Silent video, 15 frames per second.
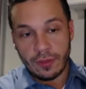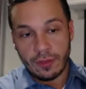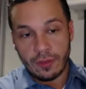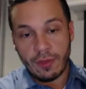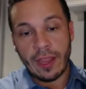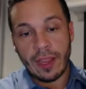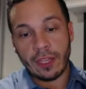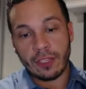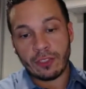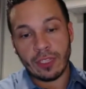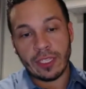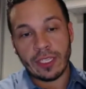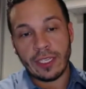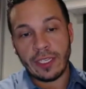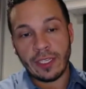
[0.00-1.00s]
right here at
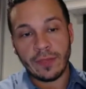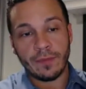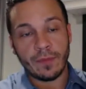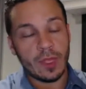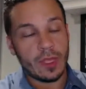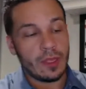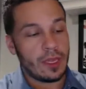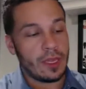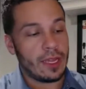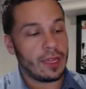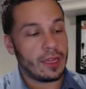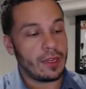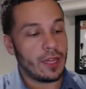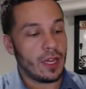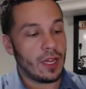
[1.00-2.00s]
Trillikini.
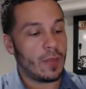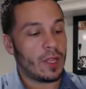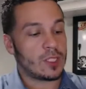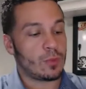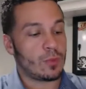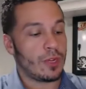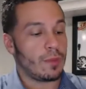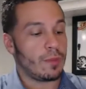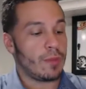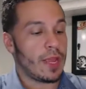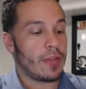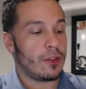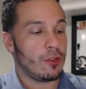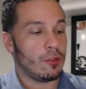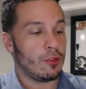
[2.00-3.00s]
And um, that's pretty
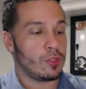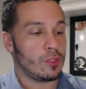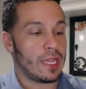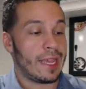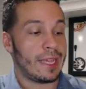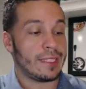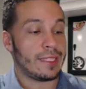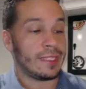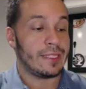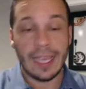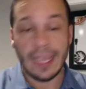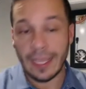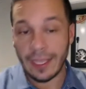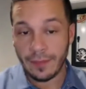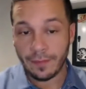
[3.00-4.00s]
big news. And
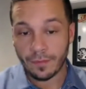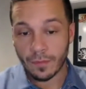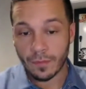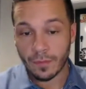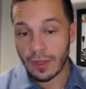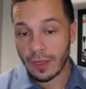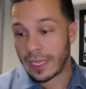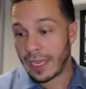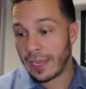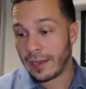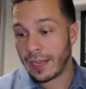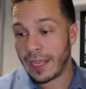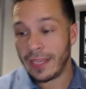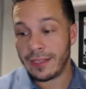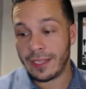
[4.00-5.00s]
today, again,
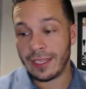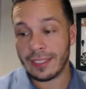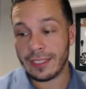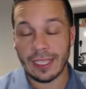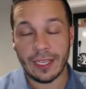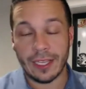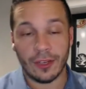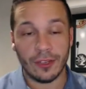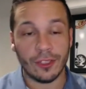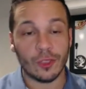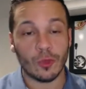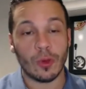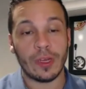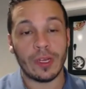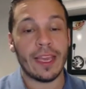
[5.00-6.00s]
eight days later, the
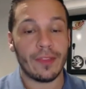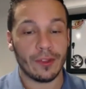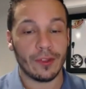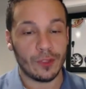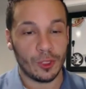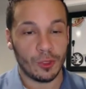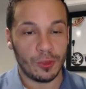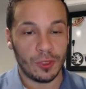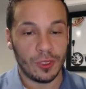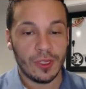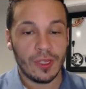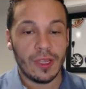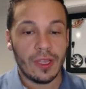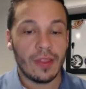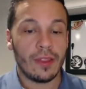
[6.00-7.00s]
twenty-eighth of June,
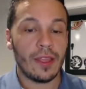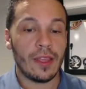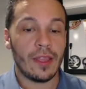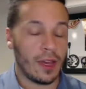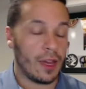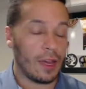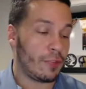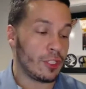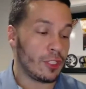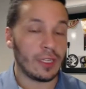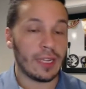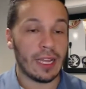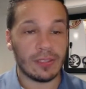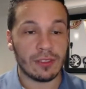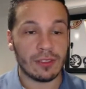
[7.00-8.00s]
they uh, officially
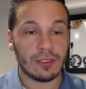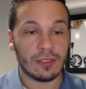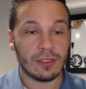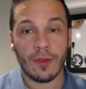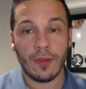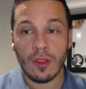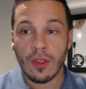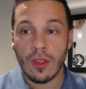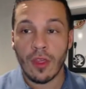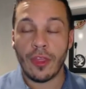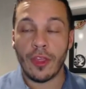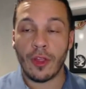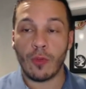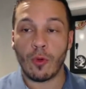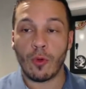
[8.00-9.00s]
announced that
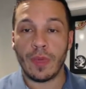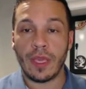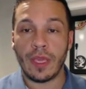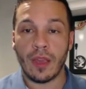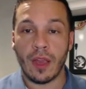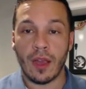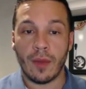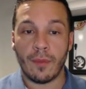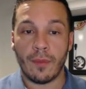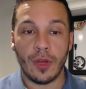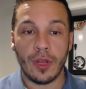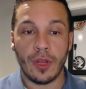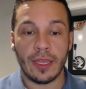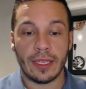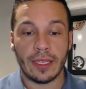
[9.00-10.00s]
there will be uh,
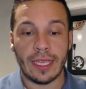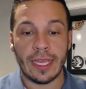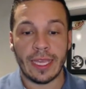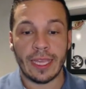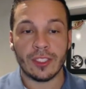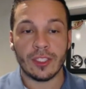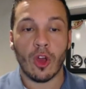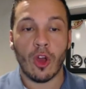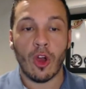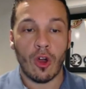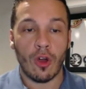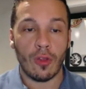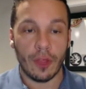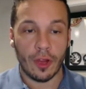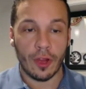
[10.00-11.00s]
putting in cans
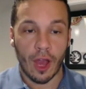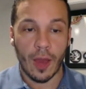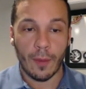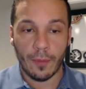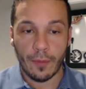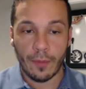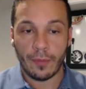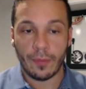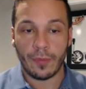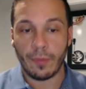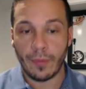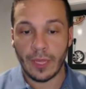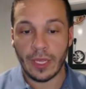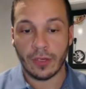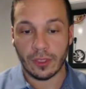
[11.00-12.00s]
all their hop
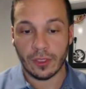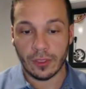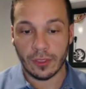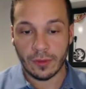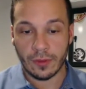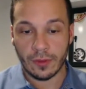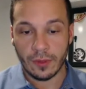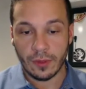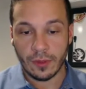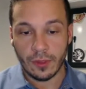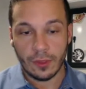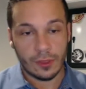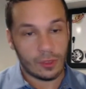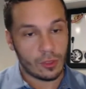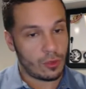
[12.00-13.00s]
beers.
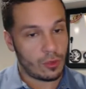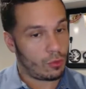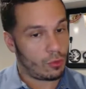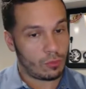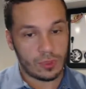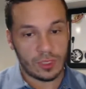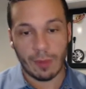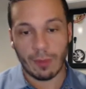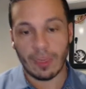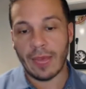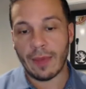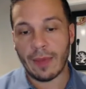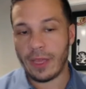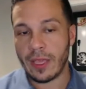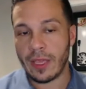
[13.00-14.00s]
So double I
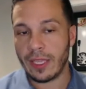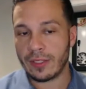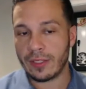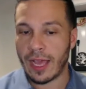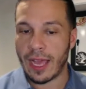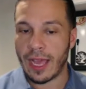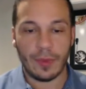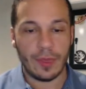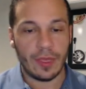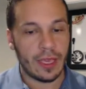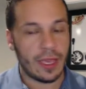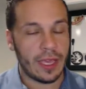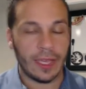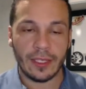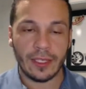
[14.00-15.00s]
P As, I
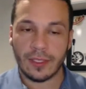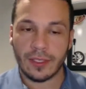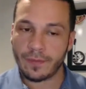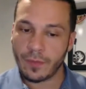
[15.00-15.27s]
P As,